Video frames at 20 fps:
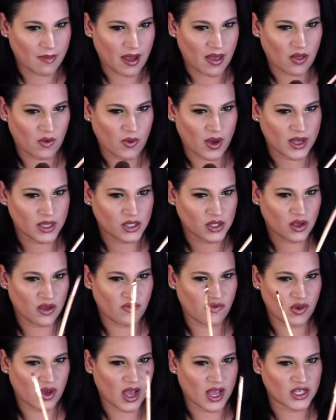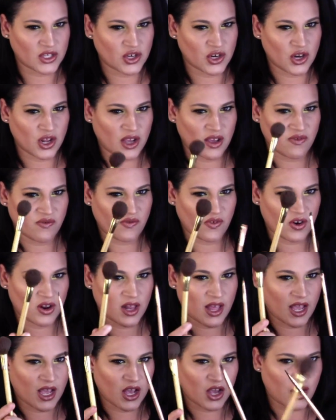by the way. So if you guys are looking for
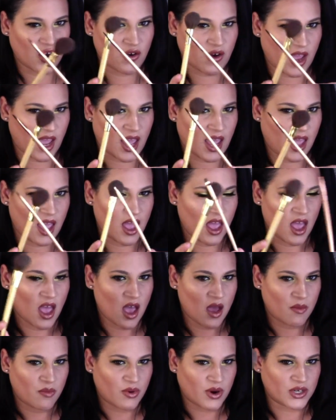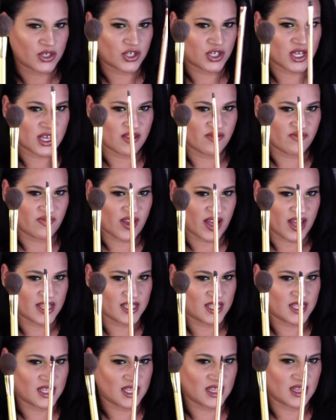like a great brush to
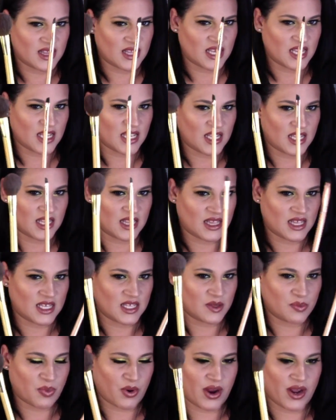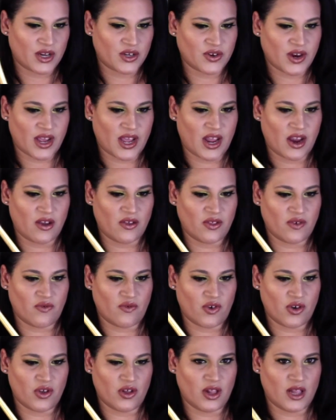invest, this brand right here, the
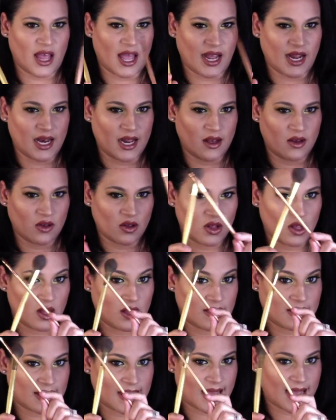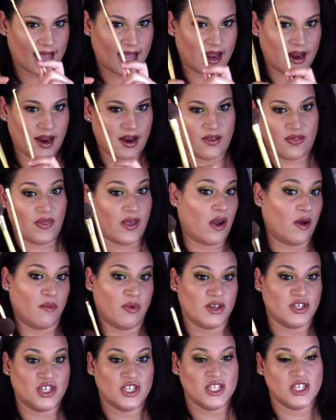Royal Langnickel, their
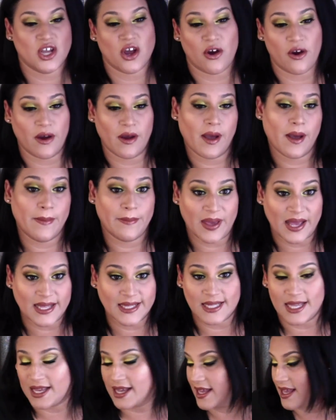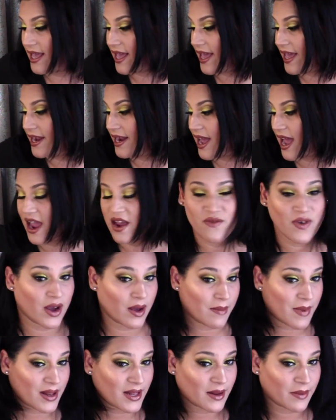brushes are amazing, and I
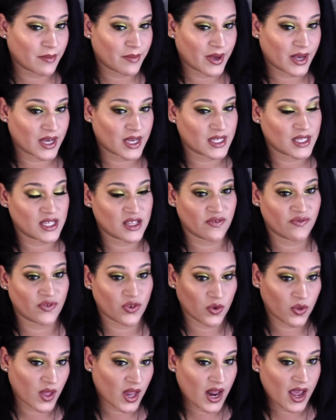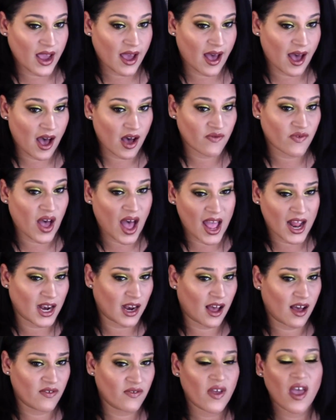recommend them because the few that I have I
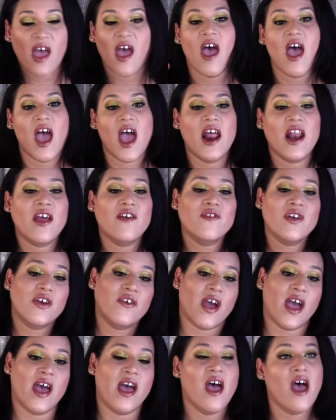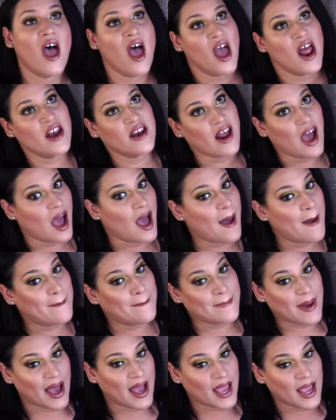love, and I regret not
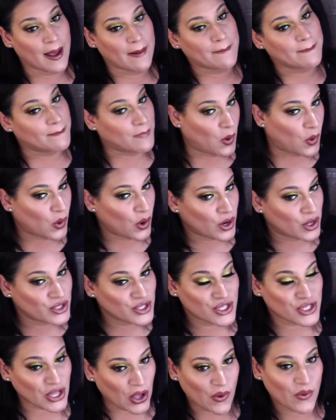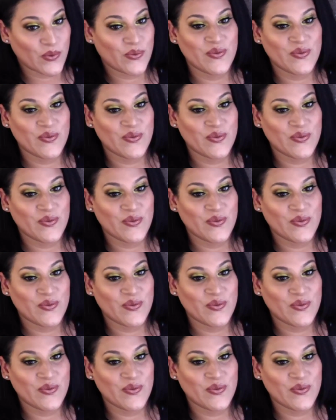buying more. So